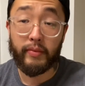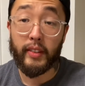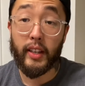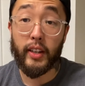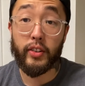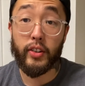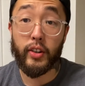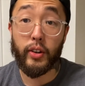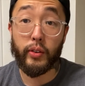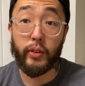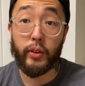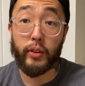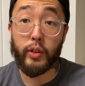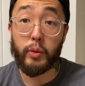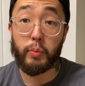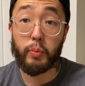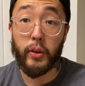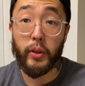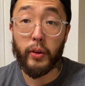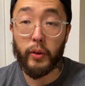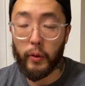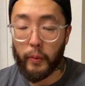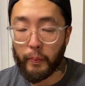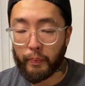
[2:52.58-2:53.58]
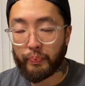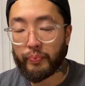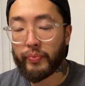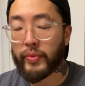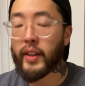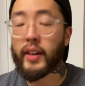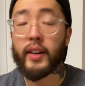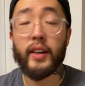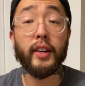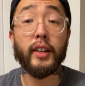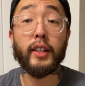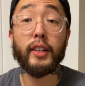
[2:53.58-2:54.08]
choked on a sprinkle.
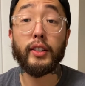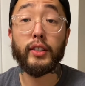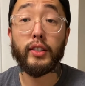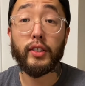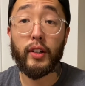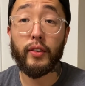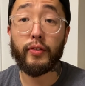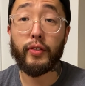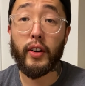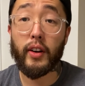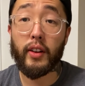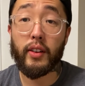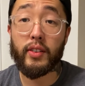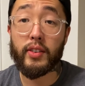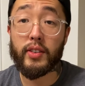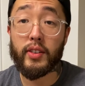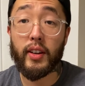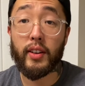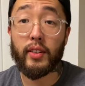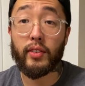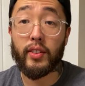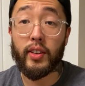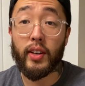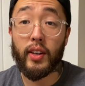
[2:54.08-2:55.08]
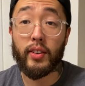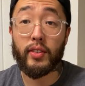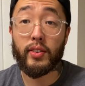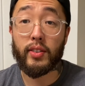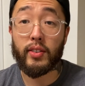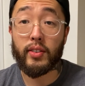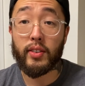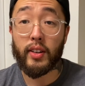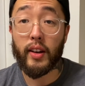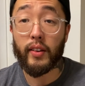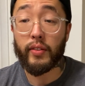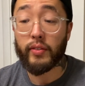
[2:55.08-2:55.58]
So far, there's not a ton of
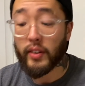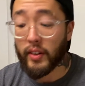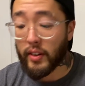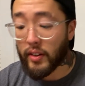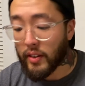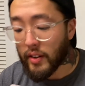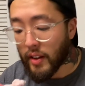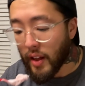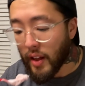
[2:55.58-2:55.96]
stuff in it.